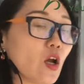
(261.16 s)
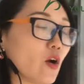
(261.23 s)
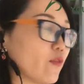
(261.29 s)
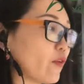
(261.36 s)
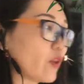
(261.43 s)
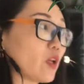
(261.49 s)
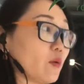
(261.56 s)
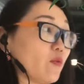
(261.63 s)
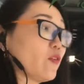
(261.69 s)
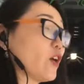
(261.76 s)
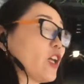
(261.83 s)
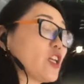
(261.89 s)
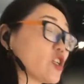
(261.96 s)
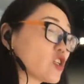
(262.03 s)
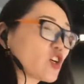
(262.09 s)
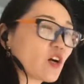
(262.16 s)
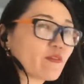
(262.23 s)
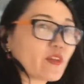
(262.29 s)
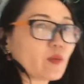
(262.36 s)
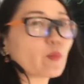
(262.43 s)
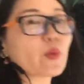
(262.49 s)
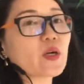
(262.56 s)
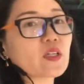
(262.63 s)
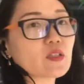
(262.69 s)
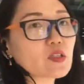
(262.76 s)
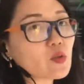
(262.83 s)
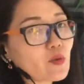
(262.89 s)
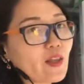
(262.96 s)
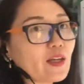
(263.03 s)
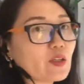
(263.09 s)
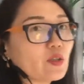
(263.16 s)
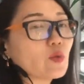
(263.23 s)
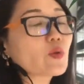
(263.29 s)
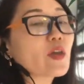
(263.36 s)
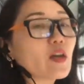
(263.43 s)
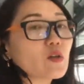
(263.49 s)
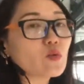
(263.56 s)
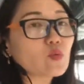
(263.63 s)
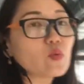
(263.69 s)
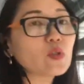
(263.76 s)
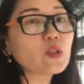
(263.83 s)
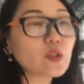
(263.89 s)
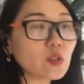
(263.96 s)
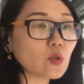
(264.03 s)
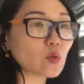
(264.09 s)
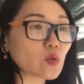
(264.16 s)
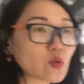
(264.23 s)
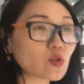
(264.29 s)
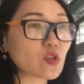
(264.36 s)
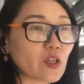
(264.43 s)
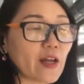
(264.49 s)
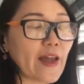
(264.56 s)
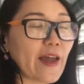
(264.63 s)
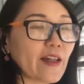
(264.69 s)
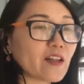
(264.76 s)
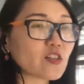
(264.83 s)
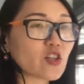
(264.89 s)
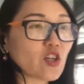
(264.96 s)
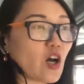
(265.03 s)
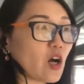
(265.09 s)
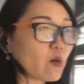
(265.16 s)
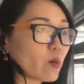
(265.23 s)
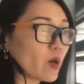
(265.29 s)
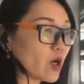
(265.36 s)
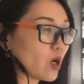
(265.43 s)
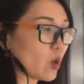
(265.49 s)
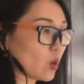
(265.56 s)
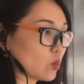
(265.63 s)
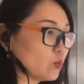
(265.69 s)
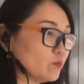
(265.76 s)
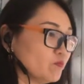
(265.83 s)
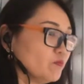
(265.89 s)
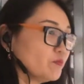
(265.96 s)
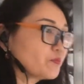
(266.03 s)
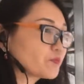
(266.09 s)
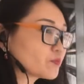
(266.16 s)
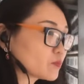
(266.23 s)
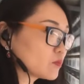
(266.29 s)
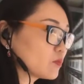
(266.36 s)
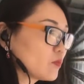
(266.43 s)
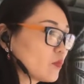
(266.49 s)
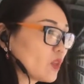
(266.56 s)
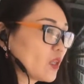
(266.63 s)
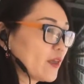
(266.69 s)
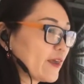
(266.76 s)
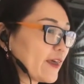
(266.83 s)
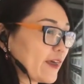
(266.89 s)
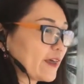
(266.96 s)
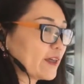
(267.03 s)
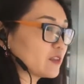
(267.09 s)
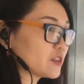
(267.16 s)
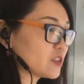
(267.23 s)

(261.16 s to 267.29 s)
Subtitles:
for each of the birds, so that you can reduce the energy on cold. And